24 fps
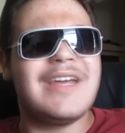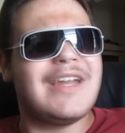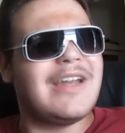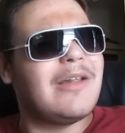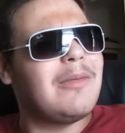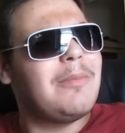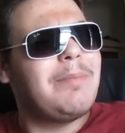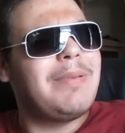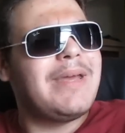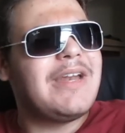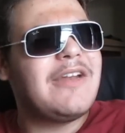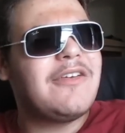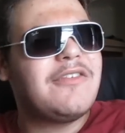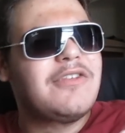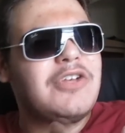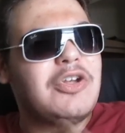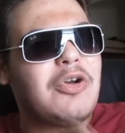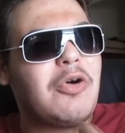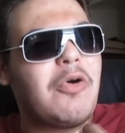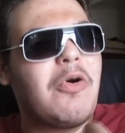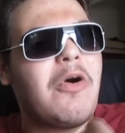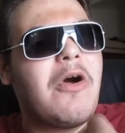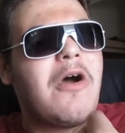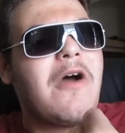and a bit of, you
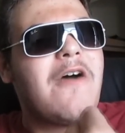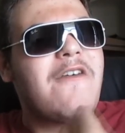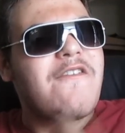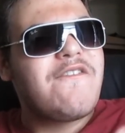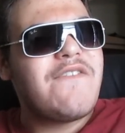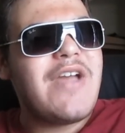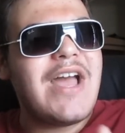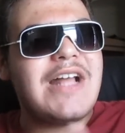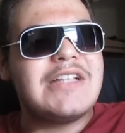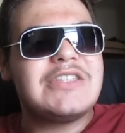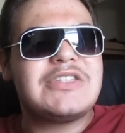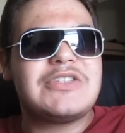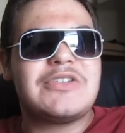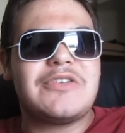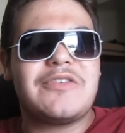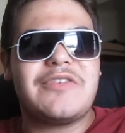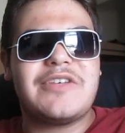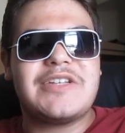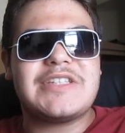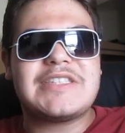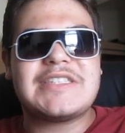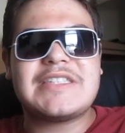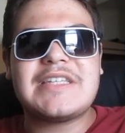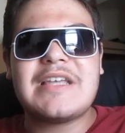know, fan
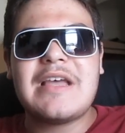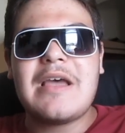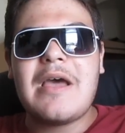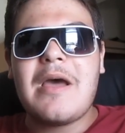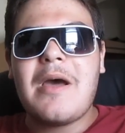service.